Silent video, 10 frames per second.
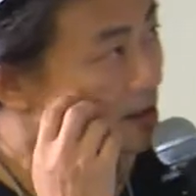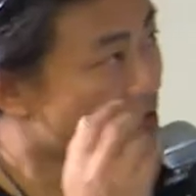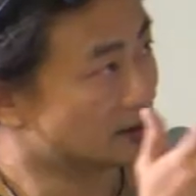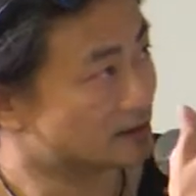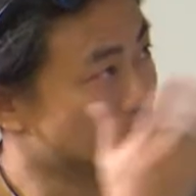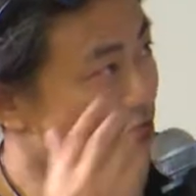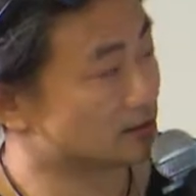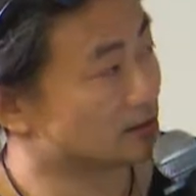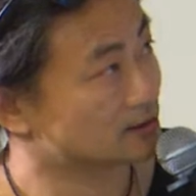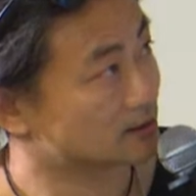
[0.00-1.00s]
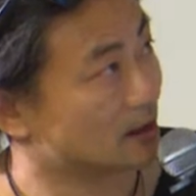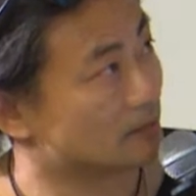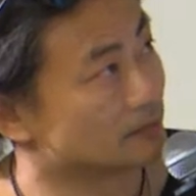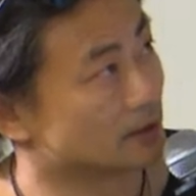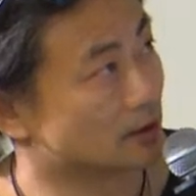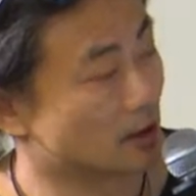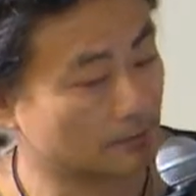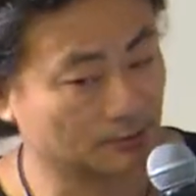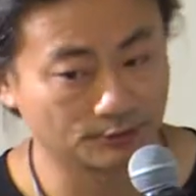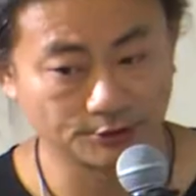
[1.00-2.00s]
So it's the last time, the
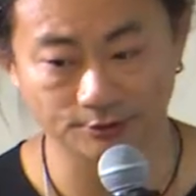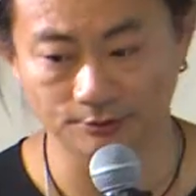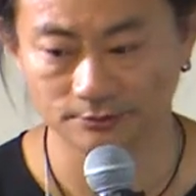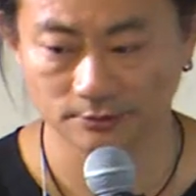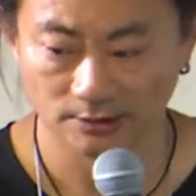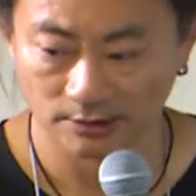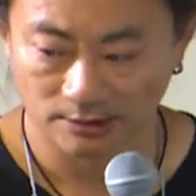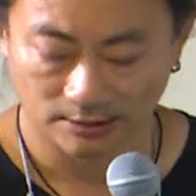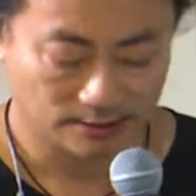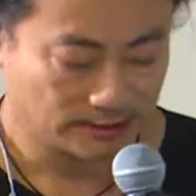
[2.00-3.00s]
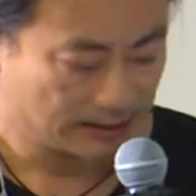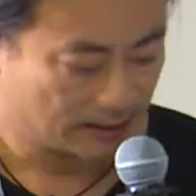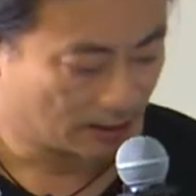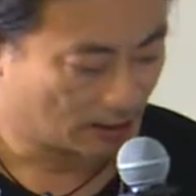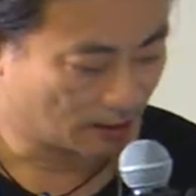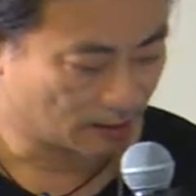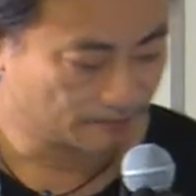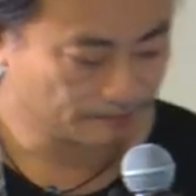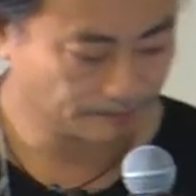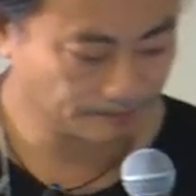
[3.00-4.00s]
co-op zone two.
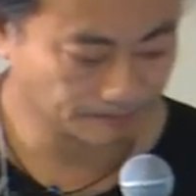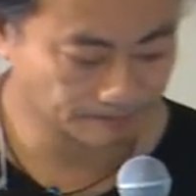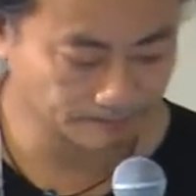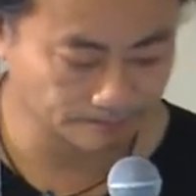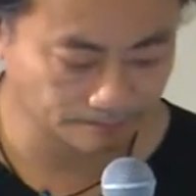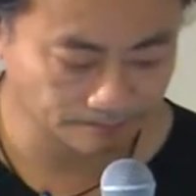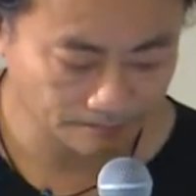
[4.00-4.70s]
Um,